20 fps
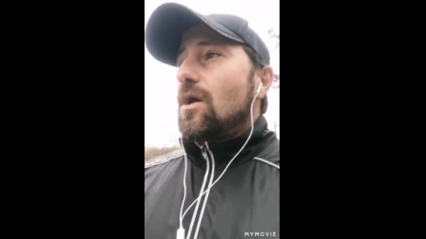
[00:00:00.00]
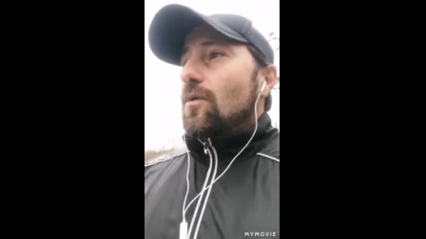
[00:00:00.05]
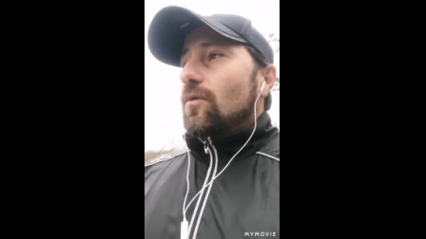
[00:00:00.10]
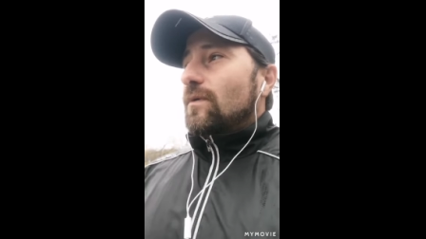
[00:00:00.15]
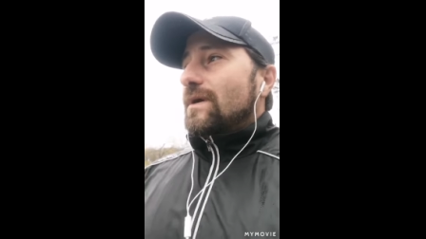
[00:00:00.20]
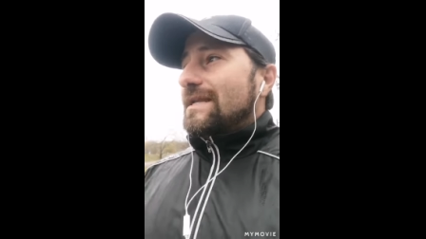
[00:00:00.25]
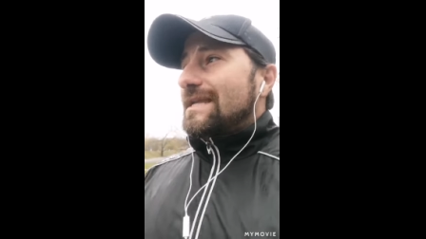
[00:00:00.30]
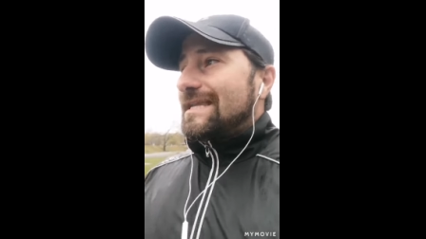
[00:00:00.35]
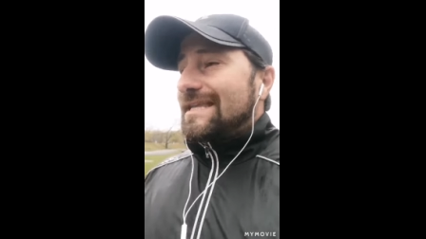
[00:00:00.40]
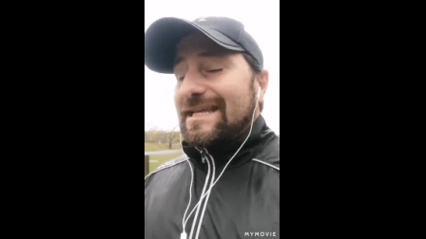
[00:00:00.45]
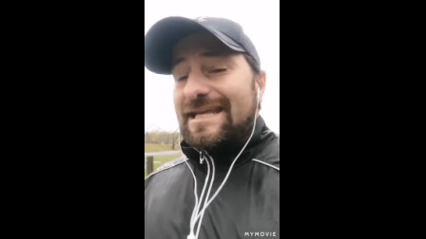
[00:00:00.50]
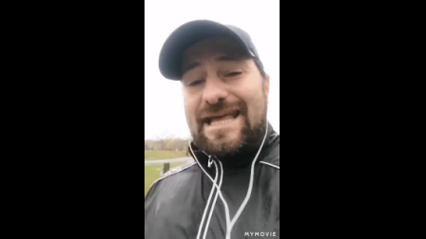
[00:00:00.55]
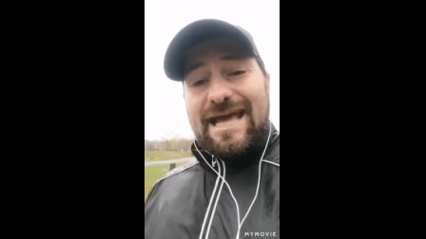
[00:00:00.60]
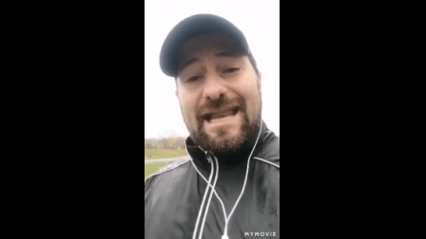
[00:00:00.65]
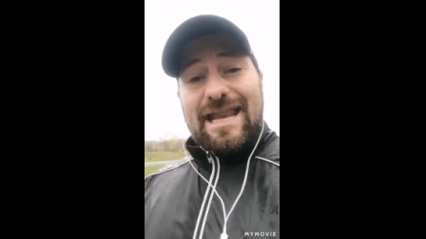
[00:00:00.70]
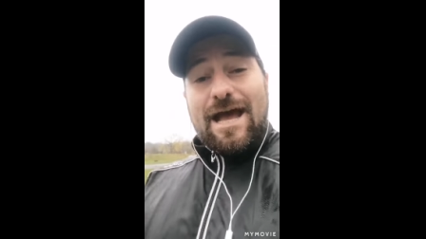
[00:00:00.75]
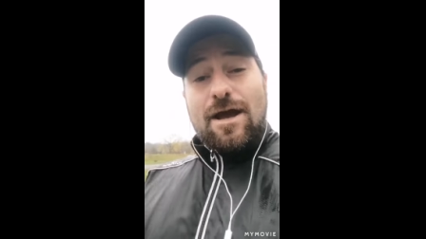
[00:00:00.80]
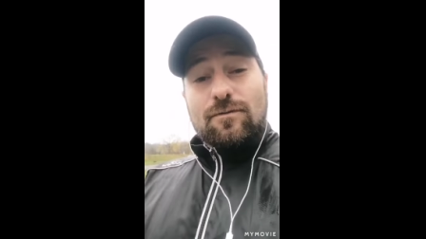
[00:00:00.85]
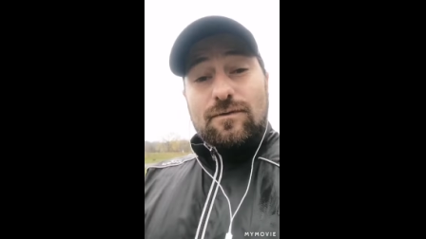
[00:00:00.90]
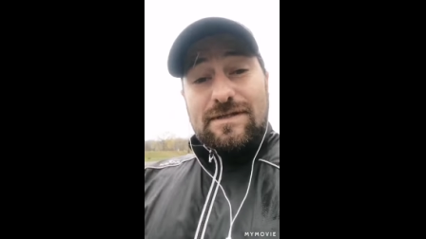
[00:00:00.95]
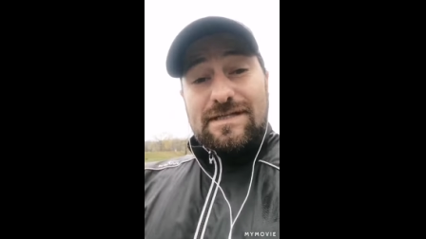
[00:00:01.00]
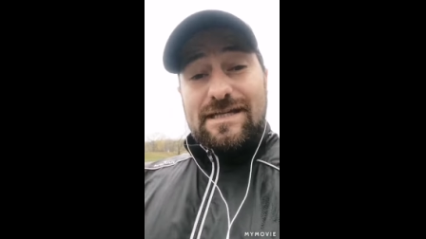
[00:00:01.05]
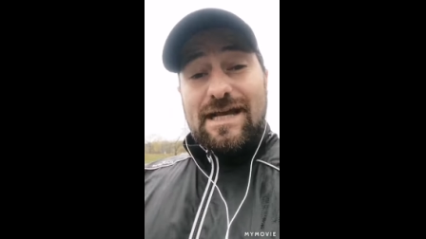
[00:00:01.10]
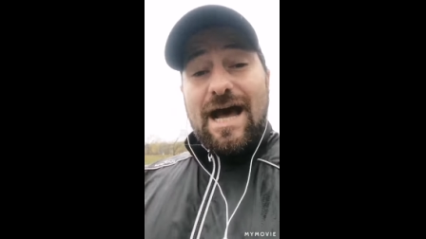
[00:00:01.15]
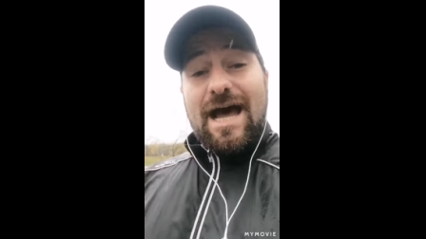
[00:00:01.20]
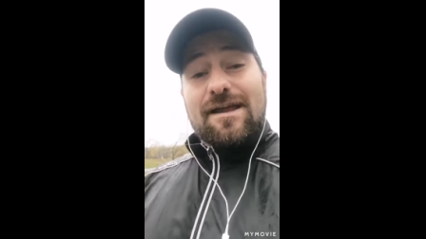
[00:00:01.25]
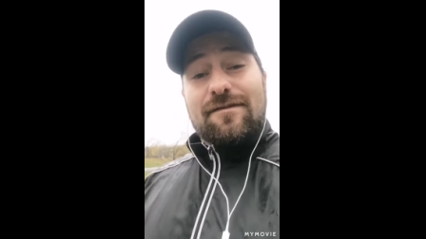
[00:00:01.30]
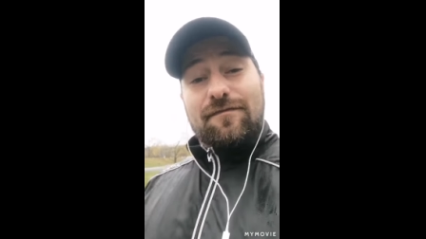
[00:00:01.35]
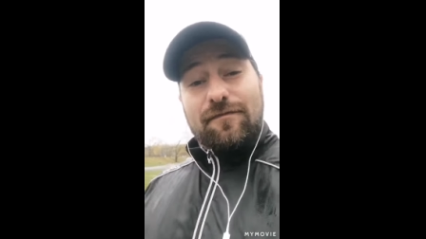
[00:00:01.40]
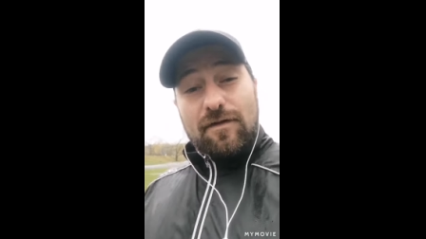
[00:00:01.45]
We need to get
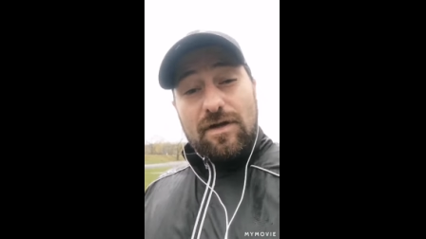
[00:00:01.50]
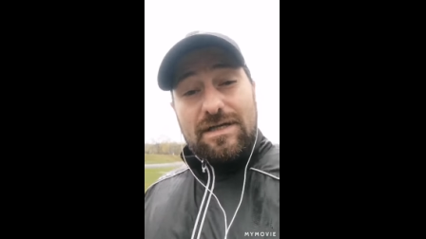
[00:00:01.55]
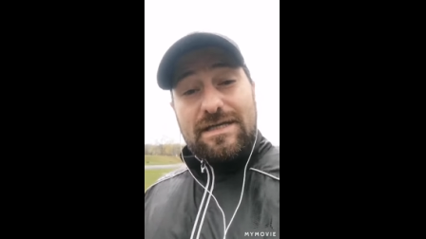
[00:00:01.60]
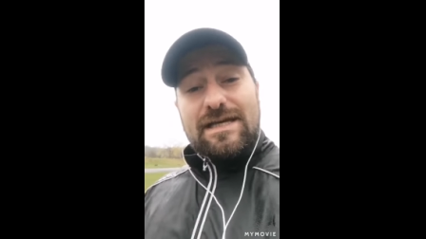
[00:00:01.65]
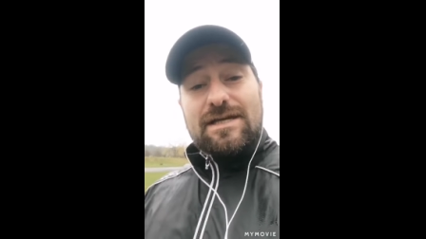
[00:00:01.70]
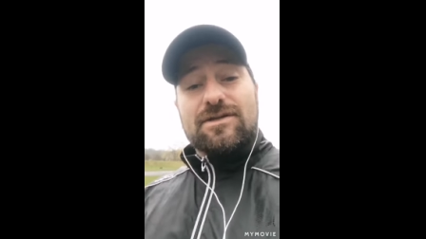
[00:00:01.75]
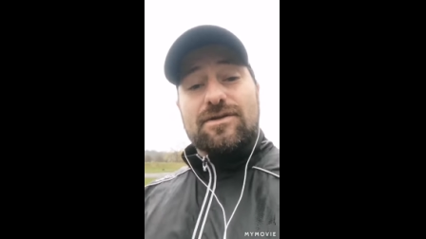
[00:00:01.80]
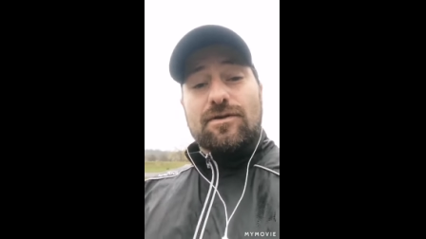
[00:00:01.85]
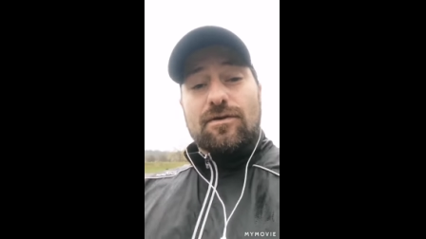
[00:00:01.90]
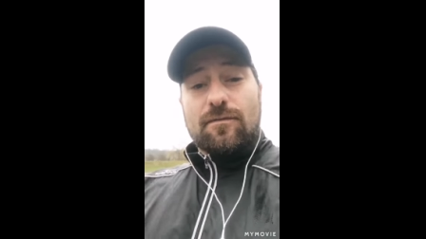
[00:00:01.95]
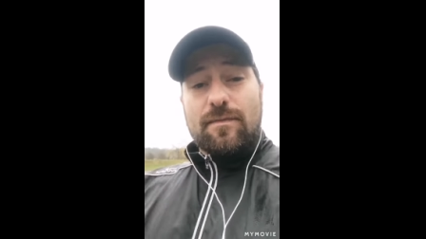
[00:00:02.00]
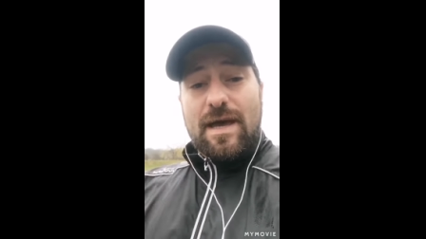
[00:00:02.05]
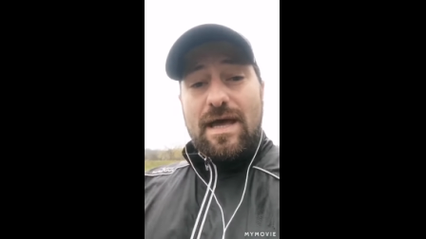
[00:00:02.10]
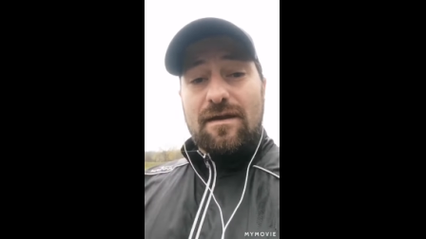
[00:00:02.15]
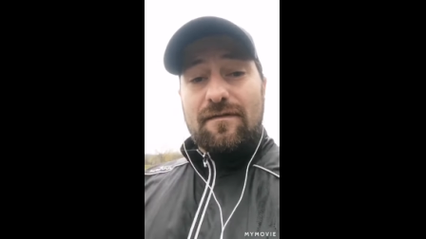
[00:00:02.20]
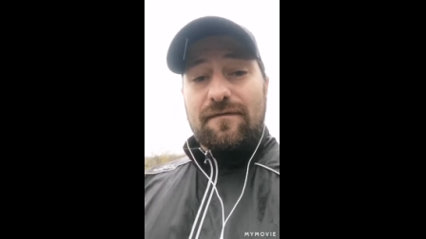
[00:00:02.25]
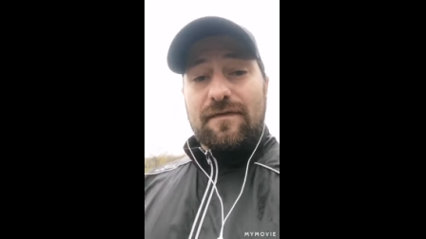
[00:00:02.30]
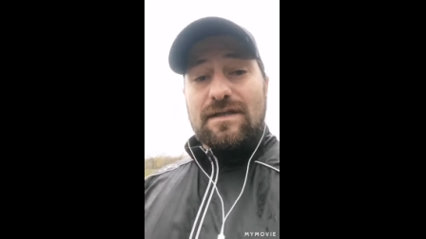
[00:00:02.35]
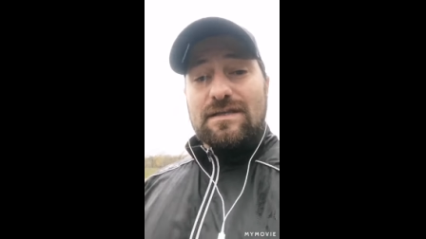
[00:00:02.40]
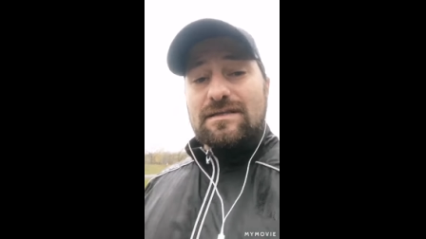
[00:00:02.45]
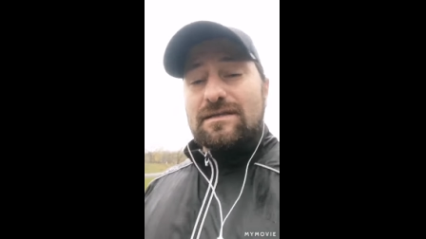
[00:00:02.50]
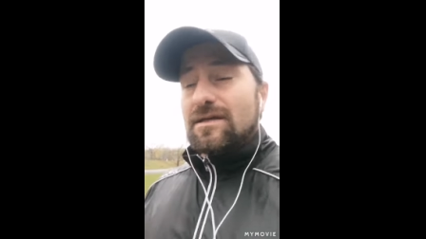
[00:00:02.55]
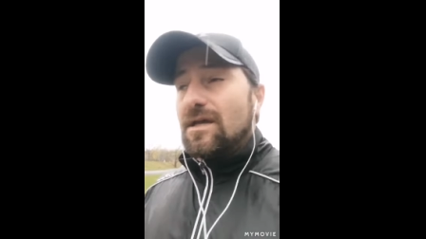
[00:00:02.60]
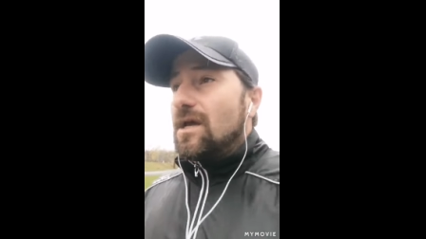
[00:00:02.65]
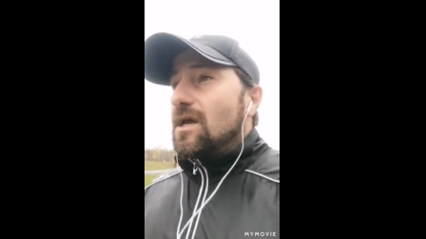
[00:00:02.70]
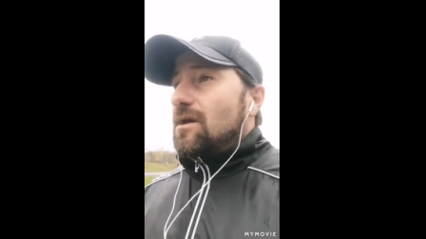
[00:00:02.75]
outside for additional benefits,